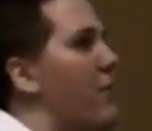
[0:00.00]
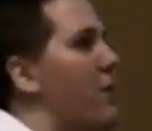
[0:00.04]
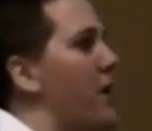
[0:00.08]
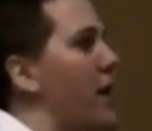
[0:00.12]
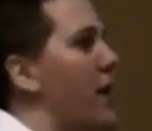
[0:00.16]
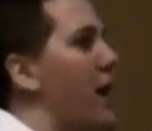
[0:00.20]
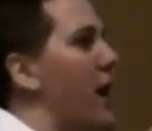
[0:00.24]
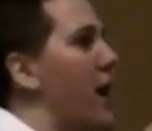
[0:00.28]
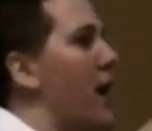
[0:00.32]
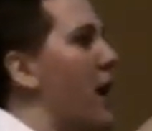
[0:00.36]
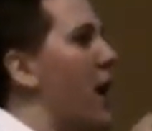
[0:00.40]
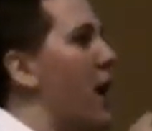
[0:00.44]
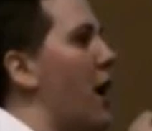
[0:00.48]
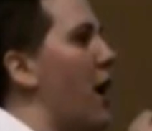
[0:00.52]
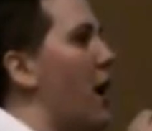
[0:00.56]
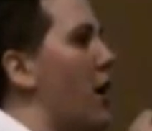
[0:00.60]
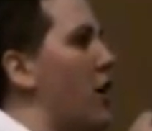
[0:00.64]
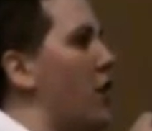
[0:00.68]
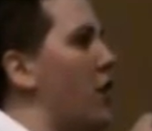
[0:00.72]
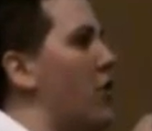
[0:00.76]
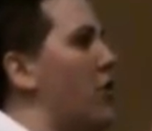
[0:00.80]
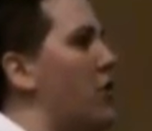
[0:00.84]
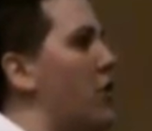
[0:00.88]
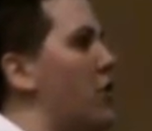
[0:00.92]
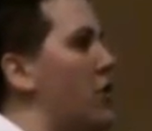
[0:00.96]
be
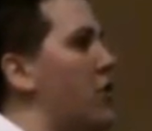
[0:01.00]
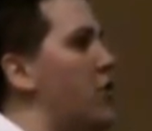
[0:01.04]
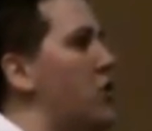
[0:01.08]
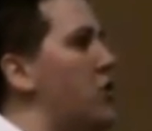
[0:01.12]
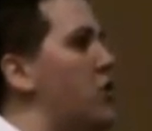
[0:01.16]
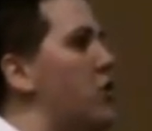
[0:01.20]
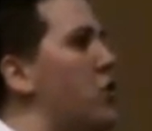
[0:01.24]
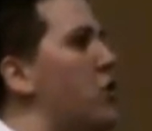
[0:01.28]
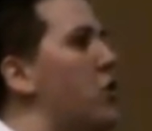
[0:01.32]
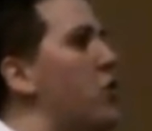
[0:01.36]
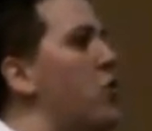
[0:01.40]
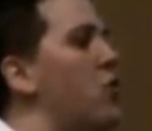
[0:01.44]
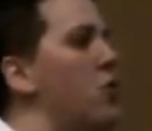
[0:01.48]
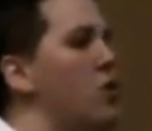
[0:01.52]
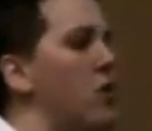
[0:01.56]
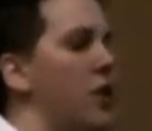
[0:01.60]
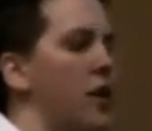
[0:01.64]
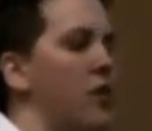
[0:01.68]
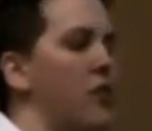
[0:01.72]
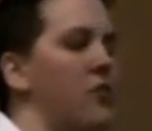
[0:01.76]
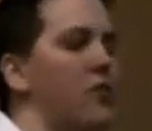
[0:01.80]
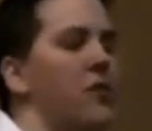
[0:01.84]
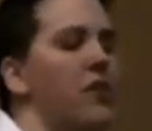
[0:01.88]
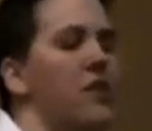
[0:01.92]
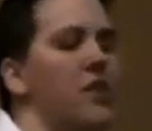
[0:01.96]
a good tool
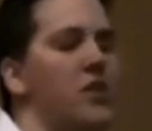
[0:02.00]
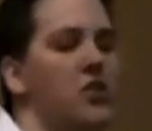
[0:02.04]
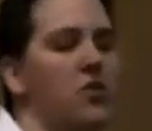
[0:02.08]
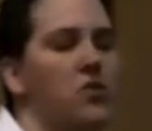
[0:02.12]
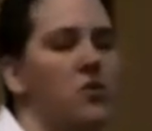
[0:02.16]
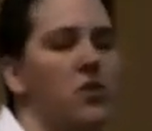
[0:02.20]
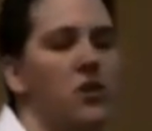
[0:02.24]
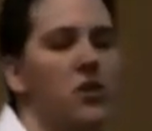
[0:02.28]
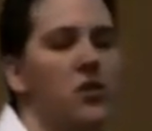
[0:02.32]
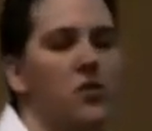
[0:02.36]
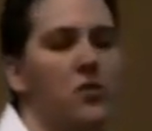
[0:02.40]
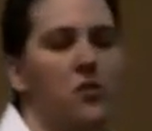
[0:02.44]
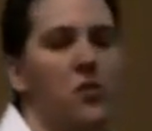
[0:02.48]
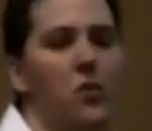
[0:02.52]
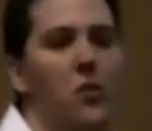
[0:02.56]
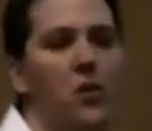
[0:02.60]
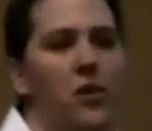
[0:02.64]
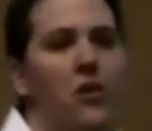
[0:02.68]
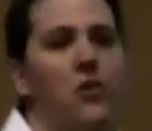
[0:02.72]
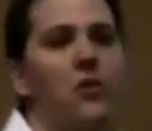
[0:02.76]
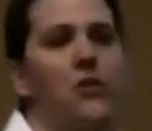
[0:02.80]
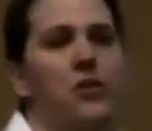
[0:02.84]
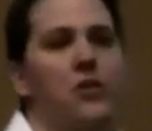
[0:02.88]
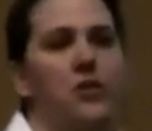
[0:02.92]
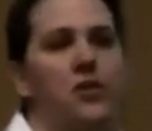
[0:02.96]
and resource
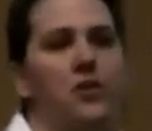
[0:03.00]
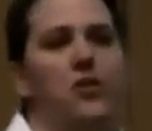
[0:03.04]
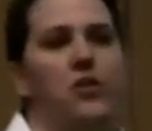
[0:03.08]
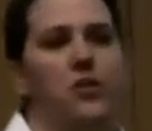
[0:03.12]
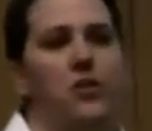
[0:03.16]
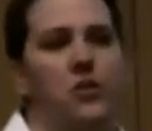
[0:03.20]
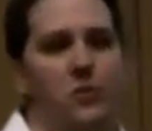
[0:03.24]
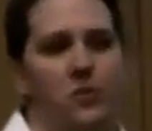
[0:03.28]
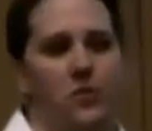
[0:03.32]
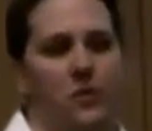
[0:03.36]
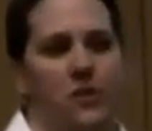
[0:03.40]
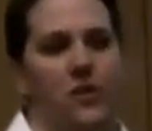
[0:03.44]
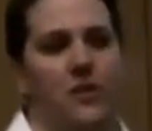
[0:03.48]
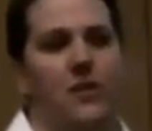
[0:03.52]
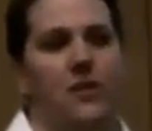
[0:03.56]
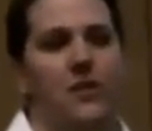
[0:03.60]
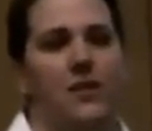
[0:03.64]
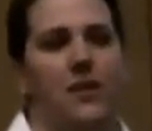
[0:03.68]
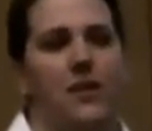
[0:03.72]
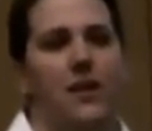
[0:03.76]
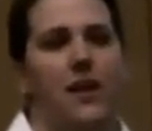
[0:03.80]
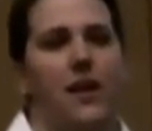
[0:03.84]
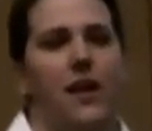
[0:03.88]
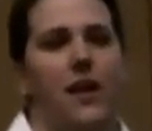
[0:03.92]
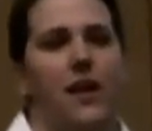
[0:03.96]
for your
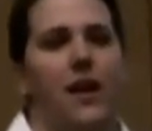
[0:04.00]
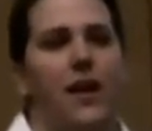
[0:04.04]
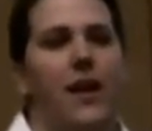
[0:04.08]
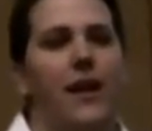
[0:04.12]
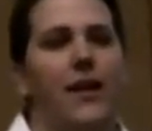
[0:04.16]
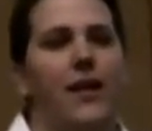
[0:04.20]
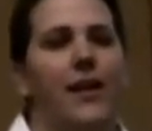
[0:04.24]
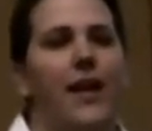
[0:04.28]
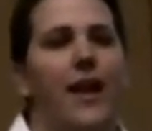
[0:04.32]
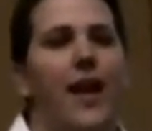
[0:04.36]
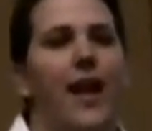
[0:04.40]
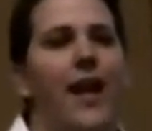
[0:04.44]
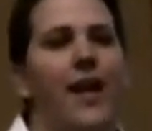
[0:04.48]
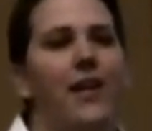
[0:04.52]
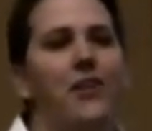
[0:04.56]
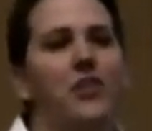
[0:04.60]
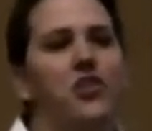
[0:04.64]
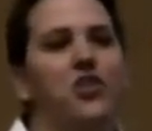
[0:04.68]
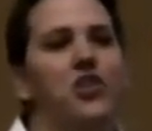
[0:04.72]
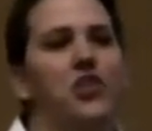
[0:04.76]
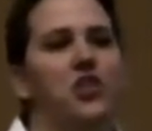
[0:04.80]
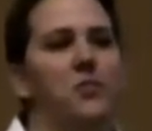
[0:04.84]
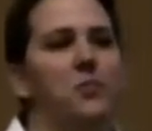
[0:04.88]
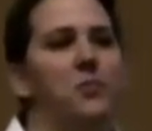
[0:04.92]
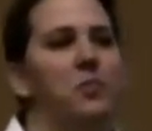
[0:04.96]
students, it
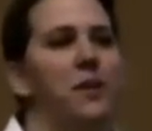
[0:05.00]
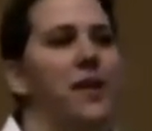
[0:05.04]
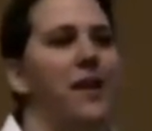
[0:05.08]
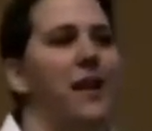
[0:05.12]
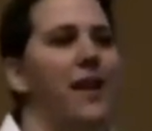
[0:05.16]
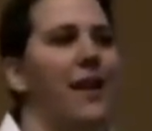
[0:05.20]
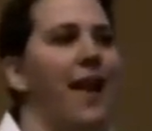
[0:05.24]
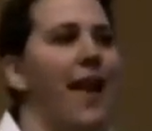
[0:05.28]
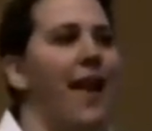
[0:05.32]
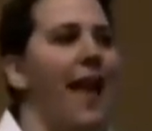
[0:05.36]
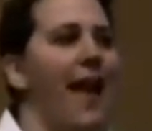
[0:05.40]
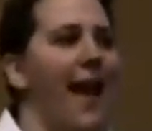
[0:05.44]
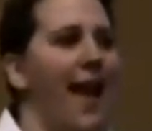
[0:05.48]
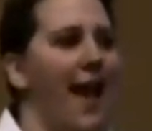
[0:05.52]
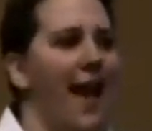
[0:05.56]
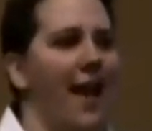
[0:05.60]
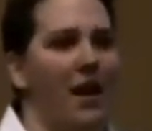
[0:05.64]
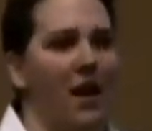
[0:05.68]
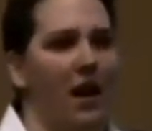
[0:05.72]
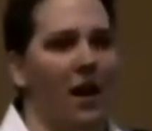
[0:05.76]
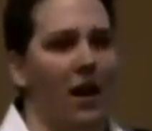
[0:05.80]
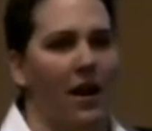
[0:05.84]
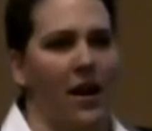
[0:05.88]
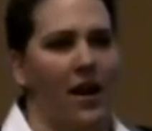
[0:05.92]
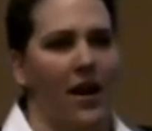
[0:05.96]
can't just be an
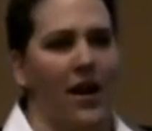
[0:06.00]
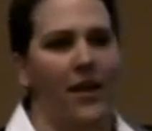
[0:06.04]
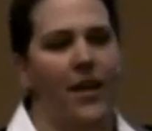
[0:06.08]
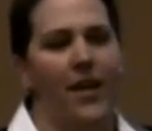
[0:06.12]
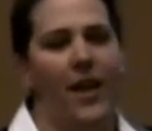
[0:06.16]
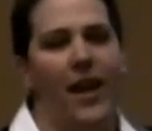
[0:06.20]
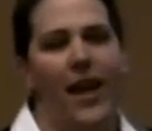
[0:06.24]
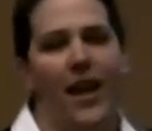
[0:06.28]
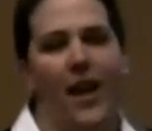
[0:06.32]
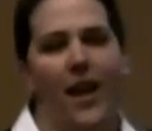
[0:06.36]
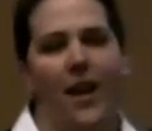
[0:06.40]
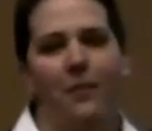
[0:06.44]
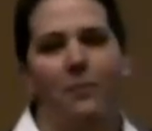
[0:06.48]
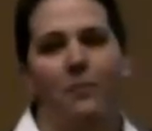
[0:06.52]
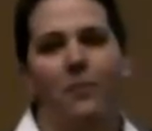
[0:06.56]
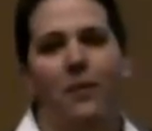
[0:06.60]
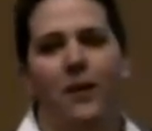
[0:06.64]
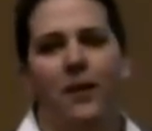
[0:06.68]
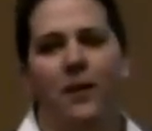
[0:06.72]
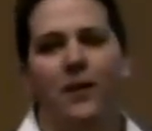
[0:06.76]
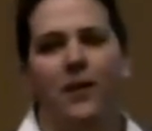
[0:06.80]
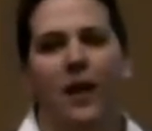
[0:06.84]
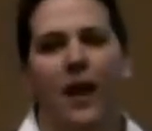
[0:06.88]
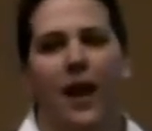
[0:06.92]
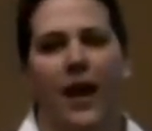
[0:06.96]
add-on. It can't
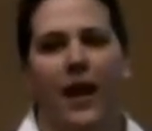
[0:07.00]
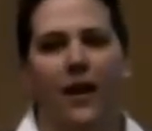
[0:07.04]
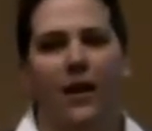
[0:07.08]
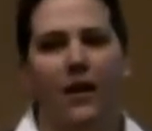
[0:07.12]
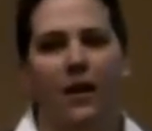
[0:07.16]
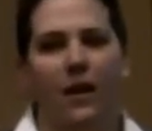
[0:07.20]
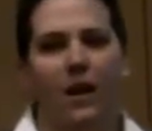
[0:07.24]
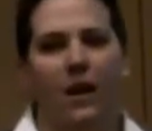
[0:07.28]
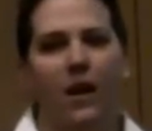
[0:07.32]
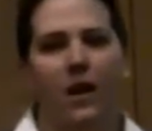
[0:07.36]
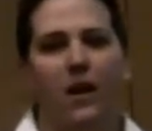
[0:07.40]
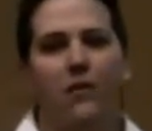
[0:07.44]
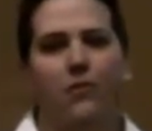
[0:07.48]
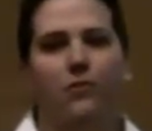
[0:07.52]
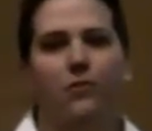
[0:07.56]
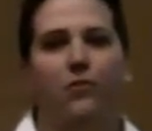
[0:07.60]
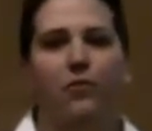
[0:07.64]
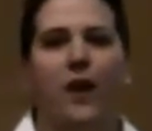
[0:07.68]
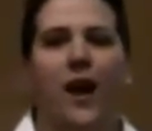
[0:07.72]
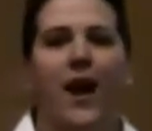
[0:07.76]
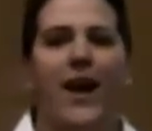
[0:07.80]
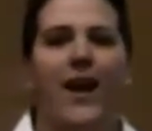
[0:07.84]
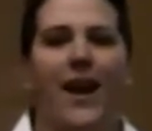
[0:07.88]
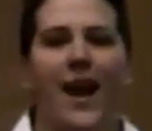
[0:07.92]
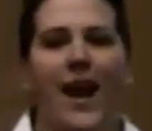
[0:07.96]
be like
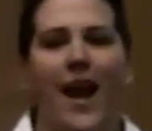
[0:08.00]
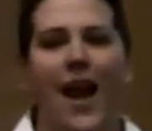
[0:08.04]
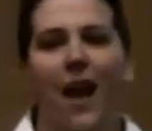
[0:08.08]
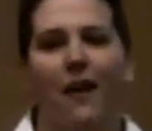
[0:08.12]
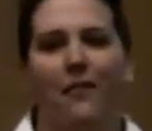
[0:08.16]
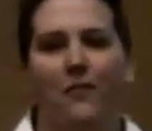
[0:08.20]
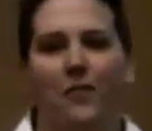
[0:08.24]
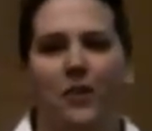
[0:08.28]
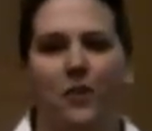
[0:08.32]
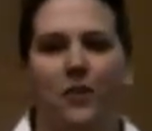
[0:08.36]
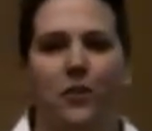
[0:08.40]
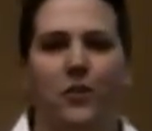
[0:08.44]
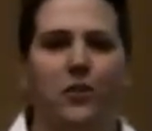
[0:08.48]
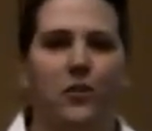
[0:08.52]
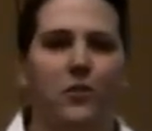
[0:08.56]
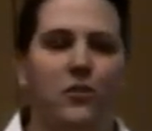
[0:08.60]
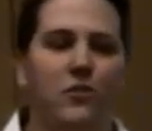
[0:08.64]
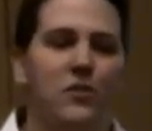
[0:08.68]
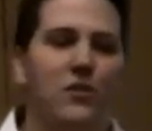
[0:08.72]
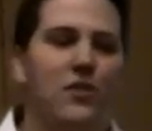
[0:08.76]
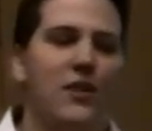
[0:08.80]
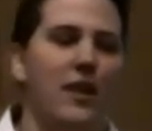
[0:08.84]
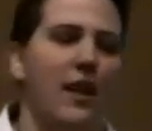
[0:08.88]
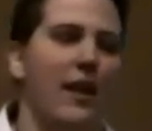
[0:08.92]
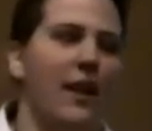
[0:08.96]
Friday
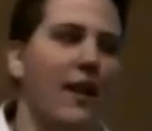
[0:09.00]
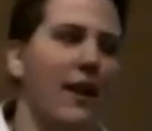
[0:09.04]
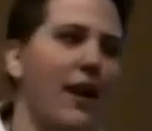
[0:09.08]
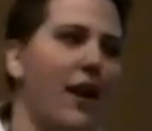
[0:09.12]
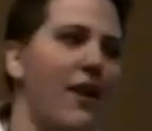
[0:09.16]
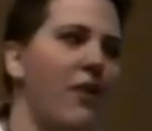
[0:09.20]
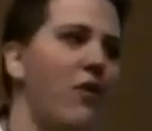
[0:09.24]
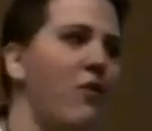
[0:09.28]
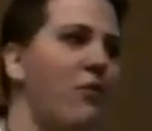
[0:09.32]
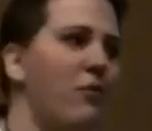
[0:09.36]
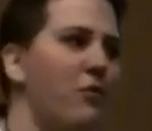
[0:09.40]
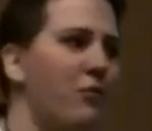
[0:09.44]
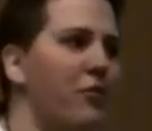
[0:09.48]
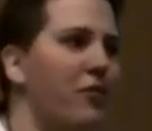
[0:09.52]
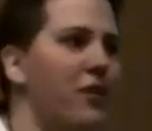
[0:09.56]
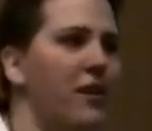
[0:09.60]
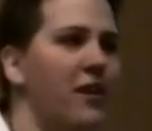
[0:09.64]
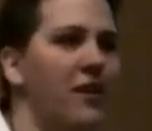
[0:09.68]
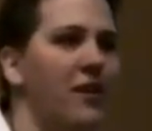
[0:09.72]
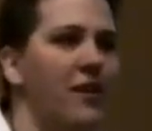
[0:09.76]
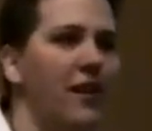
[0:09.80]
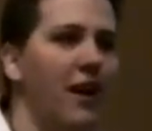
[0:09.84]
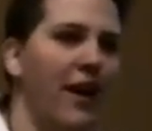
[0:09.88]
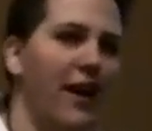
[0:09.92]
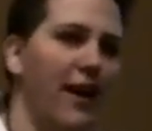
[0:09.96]
afternoons and I don't
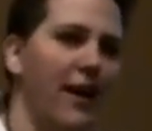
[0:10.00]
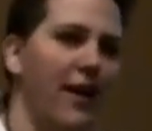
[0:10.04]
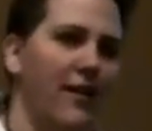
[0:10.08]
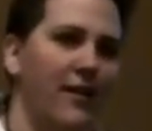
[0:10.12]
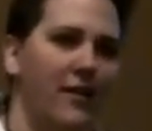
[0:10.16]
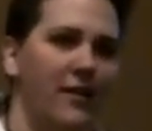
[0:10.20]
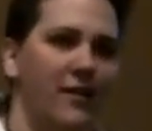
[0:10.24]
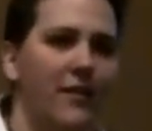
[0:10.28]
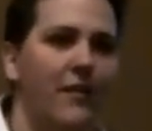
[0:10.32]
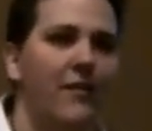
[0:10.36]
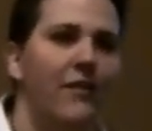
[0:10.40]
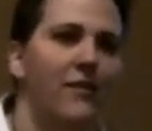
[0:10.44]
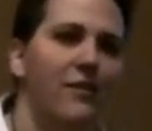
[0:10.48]
feel like,